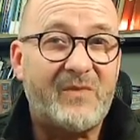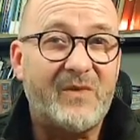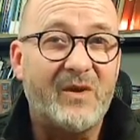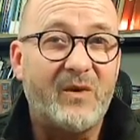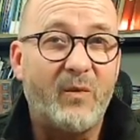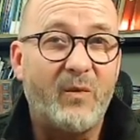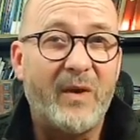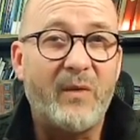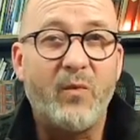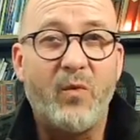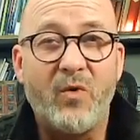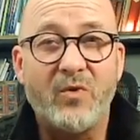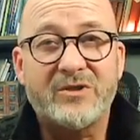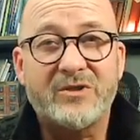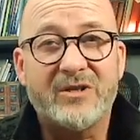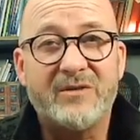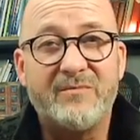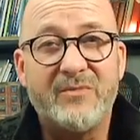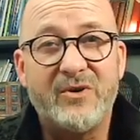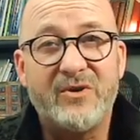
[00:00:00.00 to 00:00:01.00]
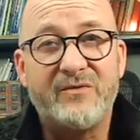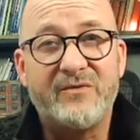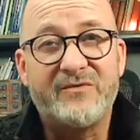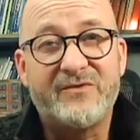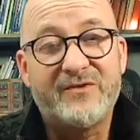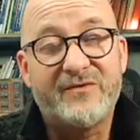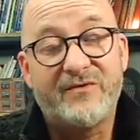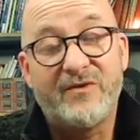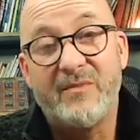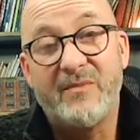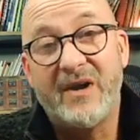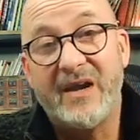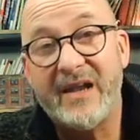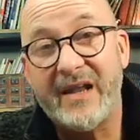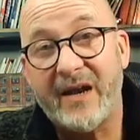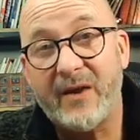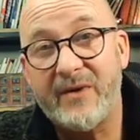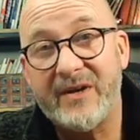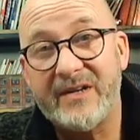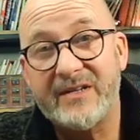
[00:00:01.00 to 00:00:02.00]
When water moves from a
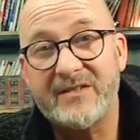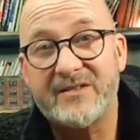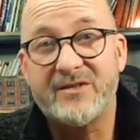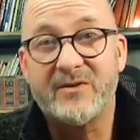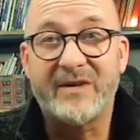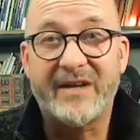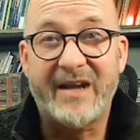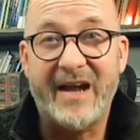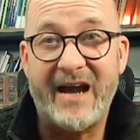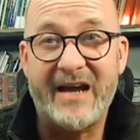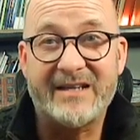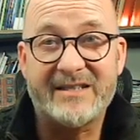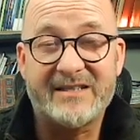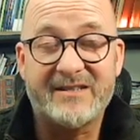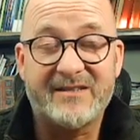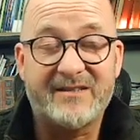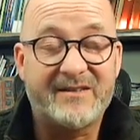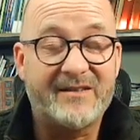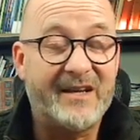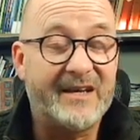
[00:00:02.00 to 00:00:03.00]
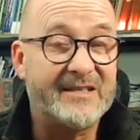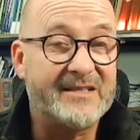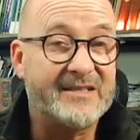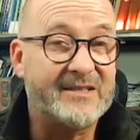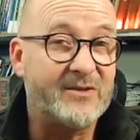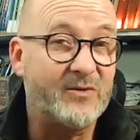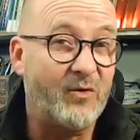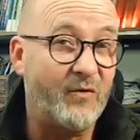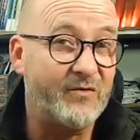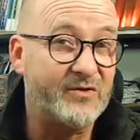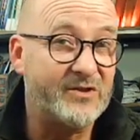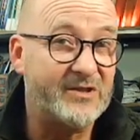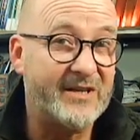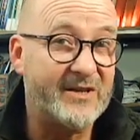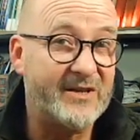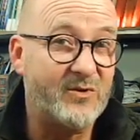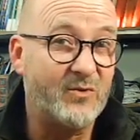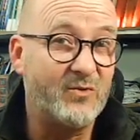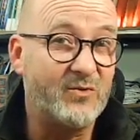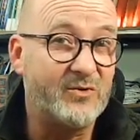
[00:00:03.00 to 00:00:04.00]
liquid to a gas, that is obviously
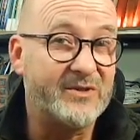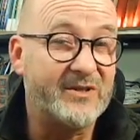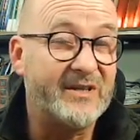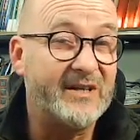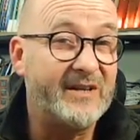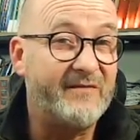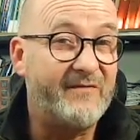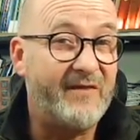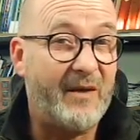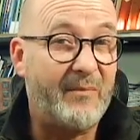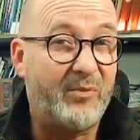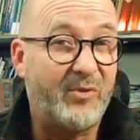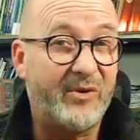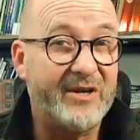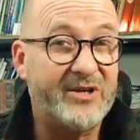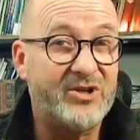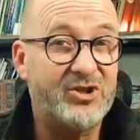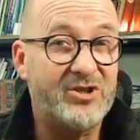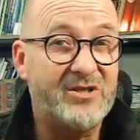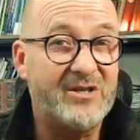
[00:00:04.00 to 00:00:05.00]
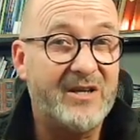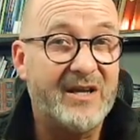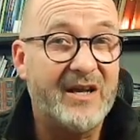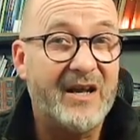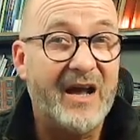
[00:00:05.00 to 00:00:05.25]
called evaporation,